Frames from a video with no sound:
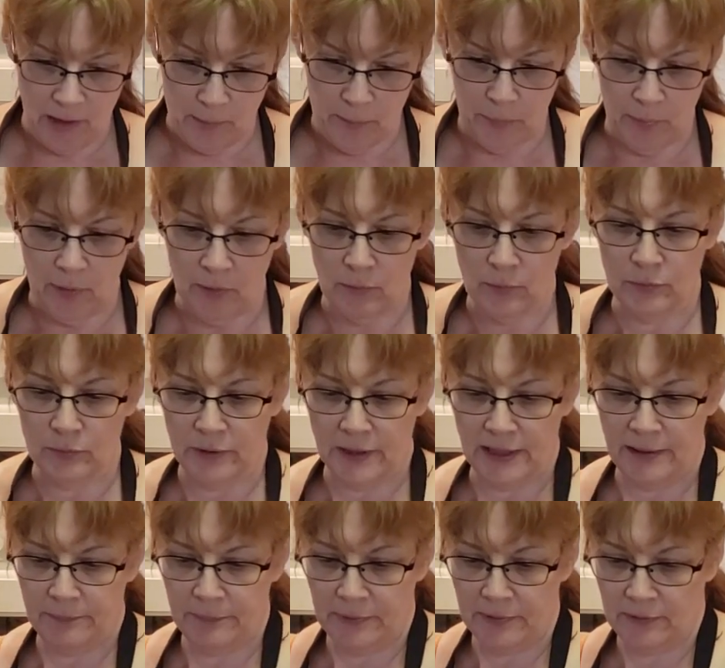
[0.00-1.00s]
a bowl will
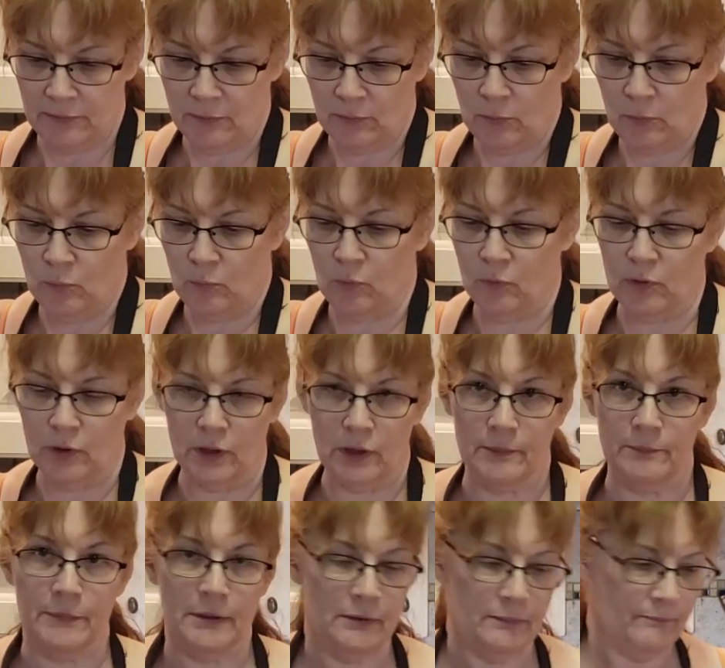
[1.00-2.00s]
keep it
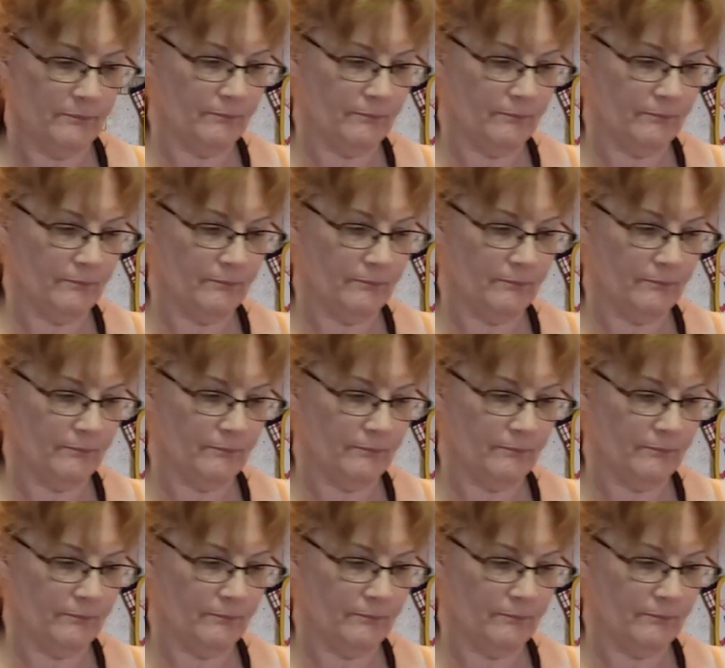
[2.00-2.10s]
warm.